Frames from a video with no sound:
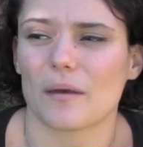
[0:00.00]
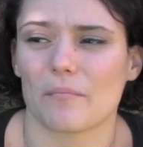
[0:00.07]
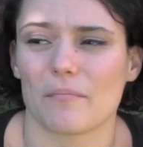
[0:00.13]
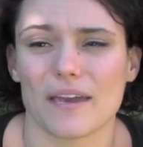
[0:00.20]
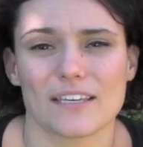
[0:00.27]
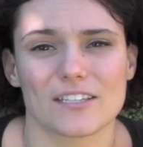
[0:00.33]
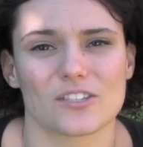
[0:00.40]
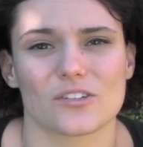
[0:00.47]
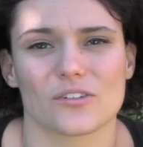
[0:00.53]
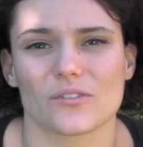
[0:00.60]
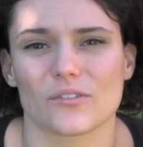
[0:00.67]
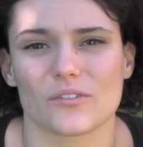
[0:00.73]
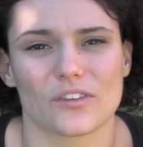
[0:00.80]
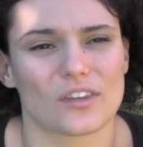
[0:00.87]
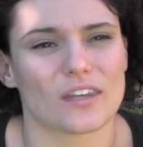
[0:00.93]
that makes
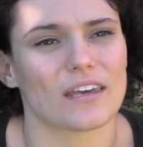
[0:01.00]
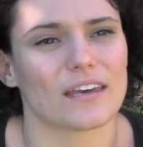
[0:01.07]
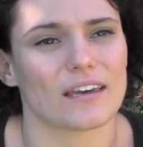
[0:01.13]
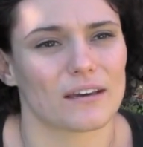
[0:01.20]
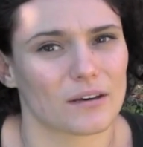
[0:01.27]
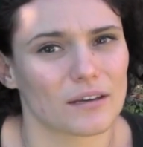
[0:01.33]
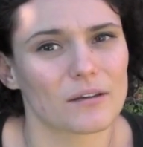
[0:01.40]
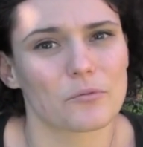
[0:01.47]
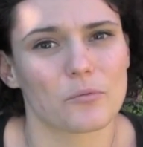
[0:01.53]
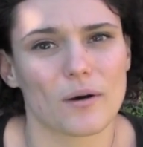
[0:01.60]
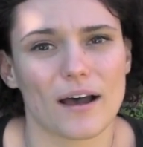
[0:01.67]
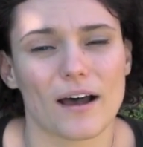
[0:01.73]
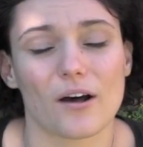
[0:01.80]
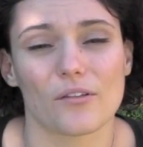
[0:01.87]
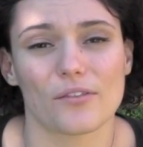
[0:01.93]
you think,
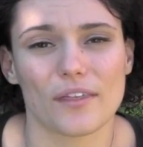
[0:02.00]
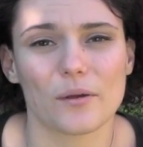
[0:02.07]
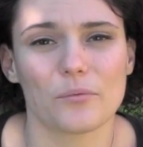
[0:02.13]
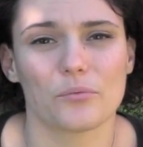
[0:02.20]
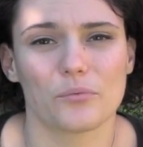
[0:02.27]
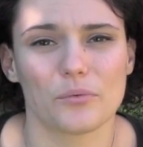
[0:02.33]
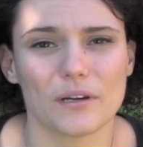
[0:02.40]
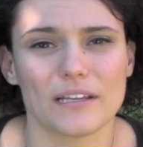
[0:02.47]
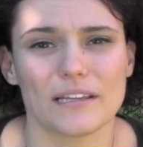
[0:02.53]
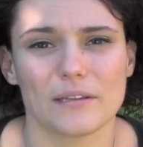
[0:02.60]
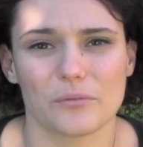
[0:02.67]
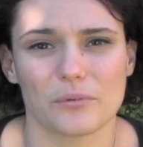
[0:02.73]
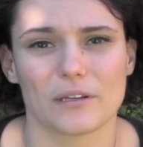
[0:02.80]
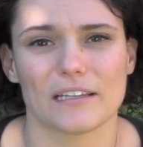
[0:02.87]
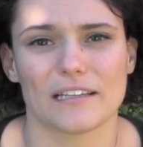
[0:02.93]
wow, they really,
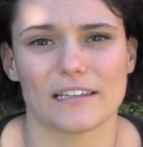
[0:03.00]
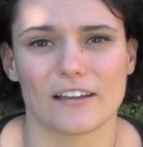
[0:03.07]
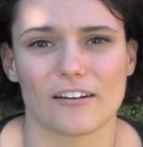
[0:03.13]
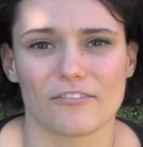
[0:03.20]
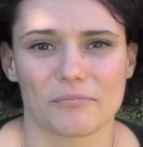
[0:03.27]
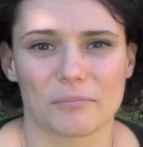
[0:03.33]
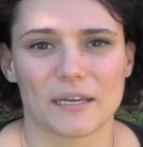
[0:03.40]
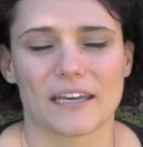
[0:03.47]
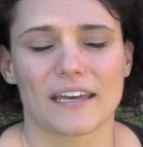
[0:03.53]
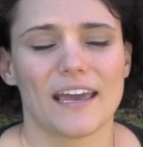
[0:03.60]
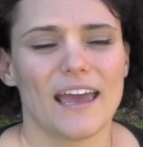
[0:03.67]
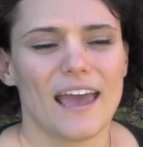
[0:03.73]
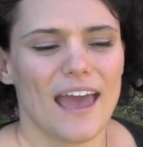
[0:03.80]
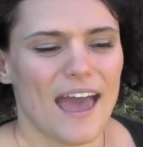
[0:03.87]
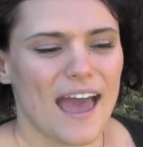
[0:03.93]
really love me.
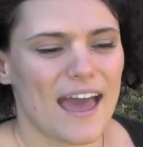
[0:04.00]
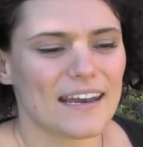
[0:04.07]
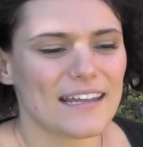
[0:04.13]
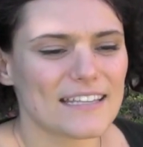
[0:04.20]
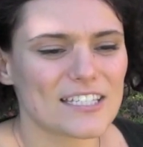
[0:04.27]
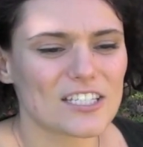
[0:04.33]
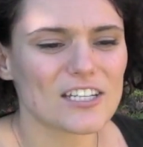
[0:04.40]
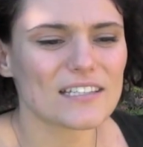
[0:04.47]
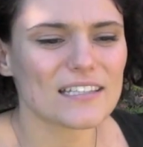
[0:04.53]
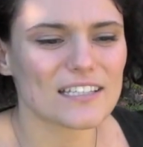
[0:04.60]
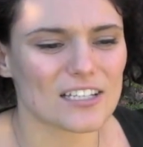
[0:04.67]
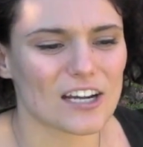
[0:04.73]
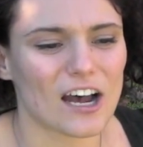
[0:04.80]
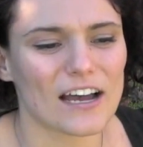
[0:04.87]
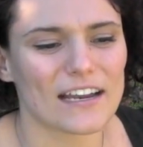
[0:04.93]
And it's just the
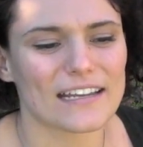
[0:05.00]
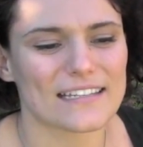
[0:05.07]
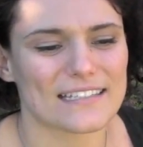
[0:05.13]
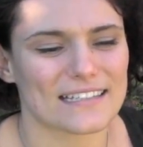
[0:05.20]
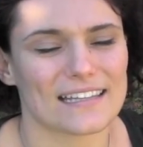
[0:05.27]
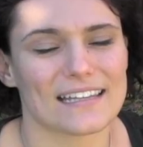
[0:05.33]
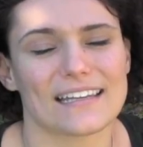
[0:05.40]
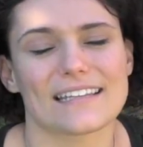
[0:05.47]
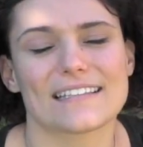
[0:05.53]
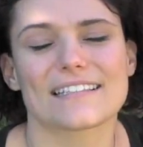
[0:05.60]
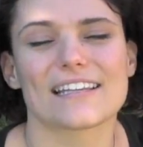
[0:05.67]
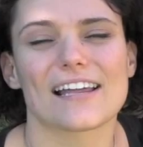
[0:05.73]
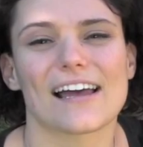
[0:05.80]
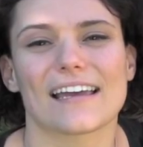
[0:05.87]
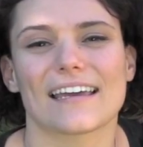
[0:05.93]
tiniest
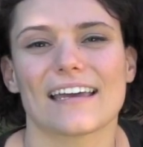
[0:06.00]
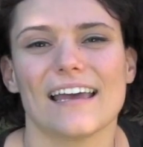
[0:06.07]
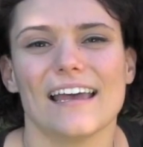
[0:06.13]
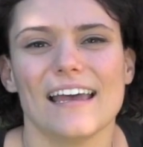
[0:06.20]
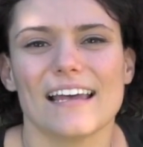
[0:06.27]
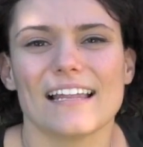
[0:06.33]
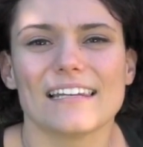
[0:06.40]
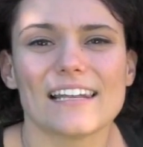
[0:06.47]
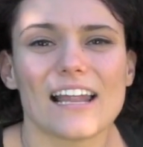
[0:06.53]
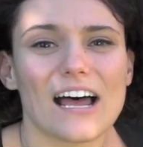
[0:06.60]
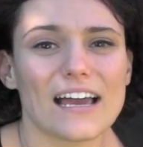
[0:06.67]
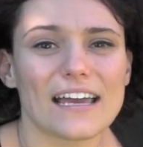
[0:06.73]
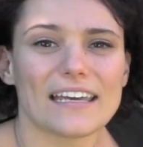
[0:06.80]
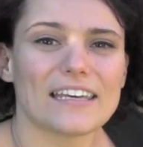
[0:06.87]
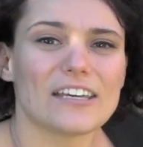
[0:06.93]
things, like
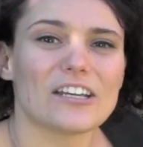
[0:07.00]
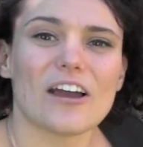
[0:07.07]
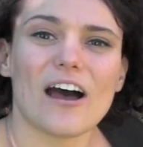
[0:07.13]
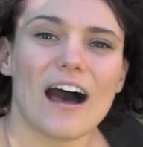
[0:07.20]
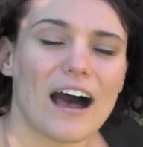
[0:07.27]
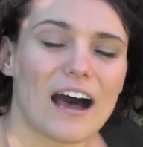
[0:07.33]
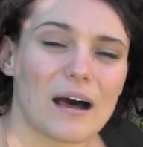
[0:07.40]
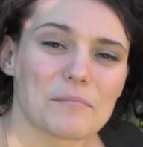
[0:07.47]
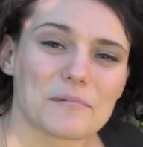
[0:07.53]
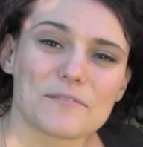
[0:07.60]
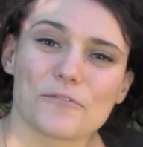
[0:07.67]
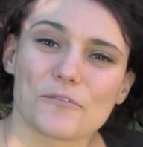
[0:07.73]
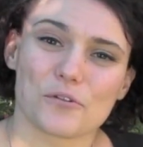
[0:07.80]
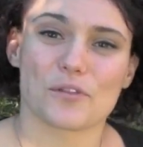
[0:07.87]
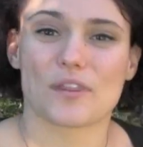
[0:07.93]
lying in your arms
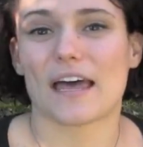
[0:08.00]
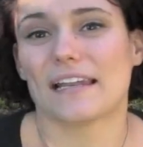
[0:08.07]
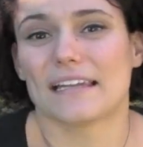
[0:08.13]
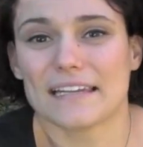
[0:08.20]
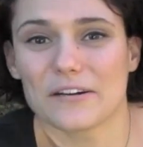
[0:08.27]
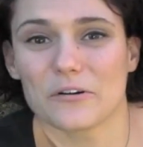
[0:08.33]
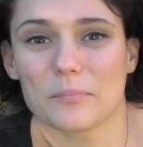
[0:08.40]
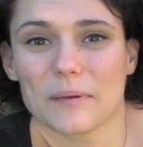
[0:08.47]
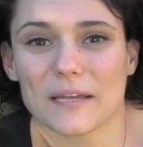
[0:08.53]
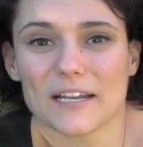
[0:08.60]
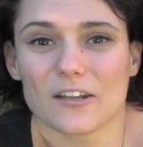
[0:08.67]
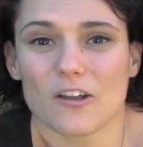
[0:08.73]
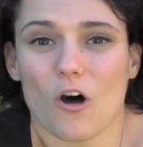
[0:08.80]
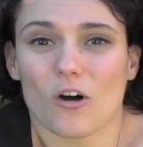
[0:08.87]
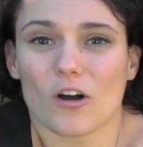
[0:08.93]
for that little bit
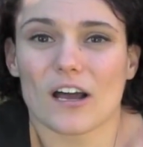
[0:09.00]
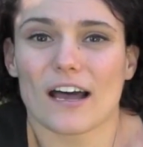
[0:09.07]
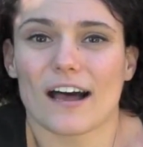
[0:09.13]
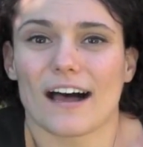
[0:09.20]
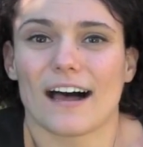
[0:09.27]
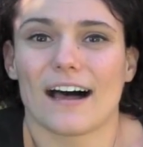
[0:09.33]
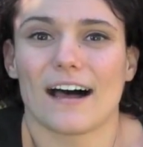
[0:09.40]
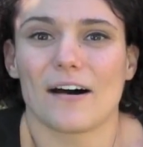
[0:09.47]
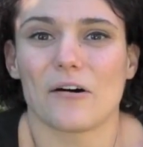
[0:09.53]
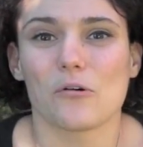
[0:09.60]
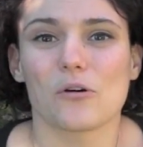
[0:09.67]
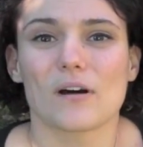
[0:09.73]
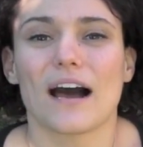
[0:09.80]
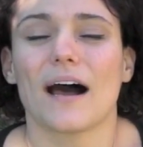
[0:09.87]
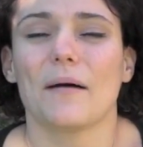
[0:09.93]
longer,
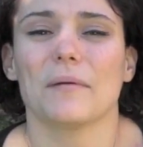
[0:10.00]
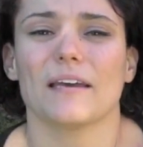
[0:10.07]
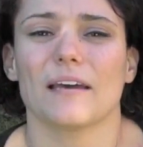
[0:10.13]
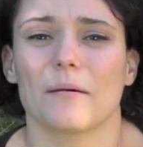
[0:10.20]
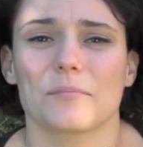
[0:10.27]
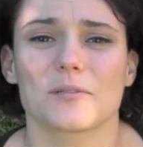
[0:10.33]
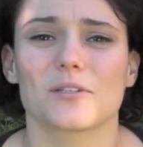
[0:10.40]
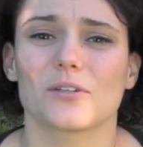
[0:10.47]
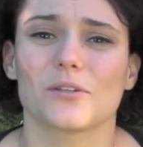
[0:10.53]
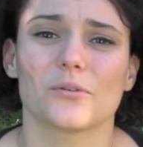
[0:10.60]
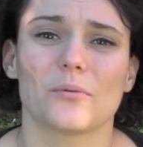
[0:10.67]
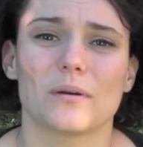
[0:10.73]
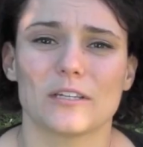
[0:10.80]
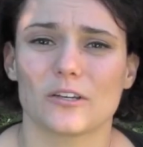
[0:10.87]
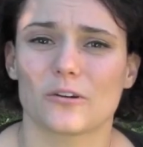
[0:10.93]
or coming up to you
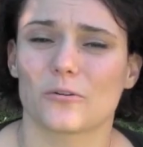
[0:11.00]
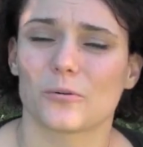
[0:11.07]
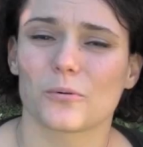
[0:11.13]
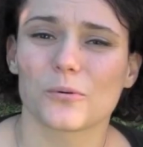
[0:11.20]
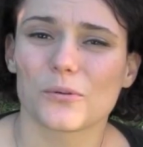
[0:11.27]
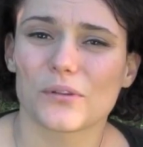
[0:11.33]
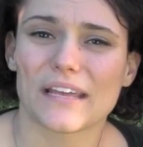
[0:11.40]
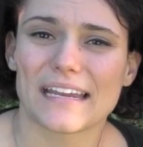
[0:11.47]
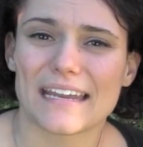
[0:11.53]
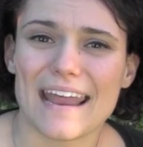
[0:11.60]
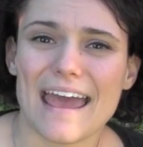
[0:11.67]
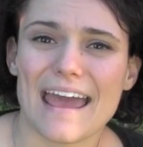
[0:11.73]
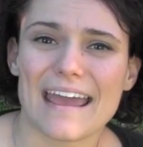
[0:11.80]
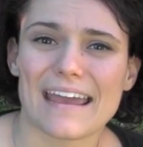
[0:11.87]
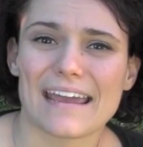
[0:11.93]
when you call their
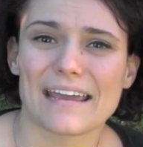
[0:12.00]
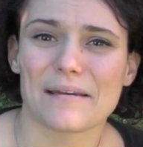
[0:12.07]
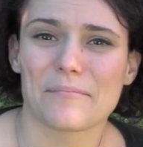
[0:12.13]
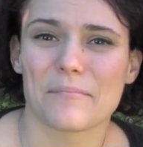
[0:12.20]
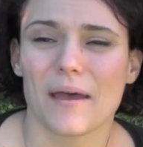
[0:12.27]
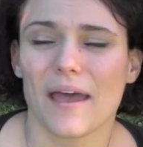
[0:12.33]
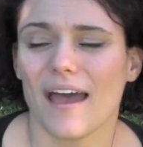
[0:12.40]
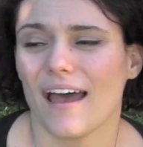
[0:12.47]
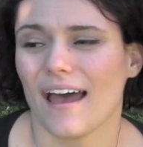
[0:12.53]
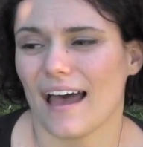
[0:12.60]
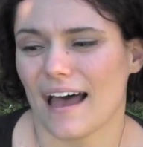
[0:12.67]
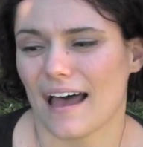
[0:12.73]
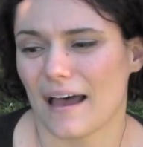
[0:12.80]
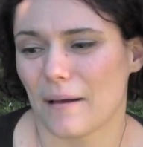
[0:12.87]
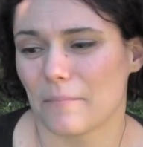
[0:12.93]
name,
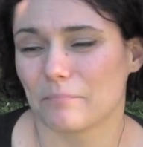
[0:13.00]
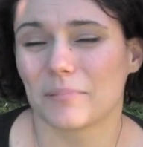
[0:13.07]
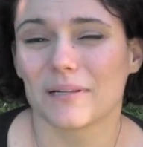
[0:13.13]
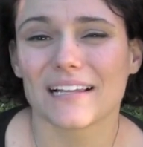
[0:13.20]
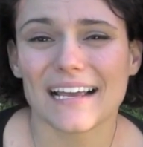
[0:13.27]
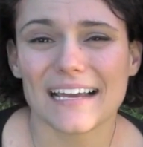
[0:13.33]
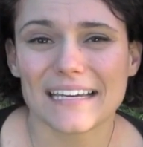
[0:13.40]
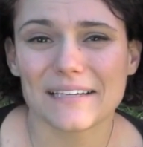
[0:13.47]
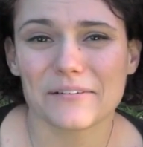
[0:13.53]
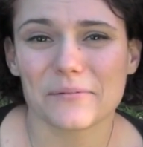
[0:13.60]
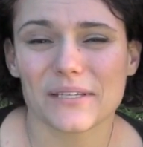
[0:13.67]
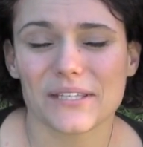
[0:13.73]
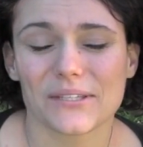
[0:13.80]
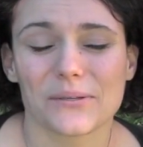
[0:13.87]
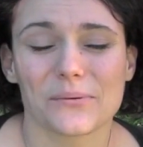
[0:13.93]
playing
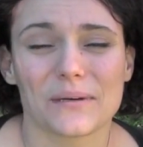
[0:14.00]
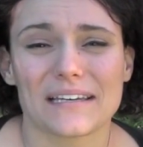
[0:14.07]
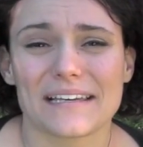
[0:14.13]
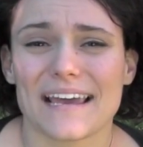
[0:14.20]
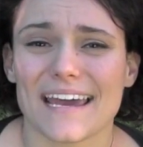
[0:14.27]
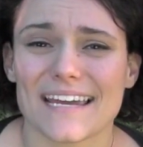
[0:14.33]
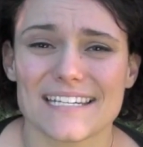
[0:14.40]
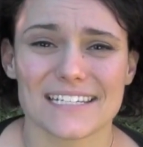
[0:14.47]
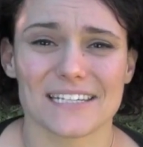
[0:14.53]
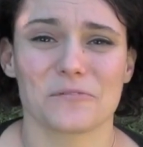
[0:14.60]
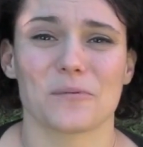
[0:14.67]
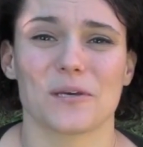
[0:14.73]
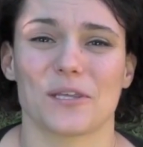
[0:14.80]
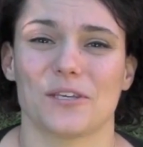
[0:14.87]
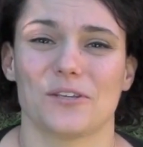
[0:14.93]
with you, engaging
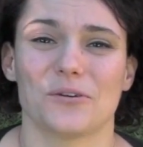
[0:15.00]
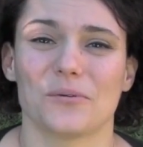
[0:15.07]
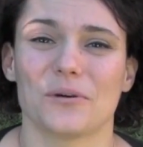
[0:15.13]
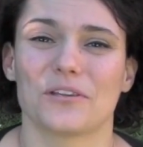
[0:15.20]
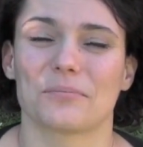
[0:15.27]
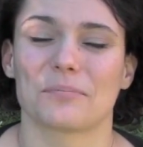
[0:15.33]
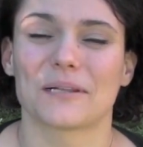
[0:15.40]
with you with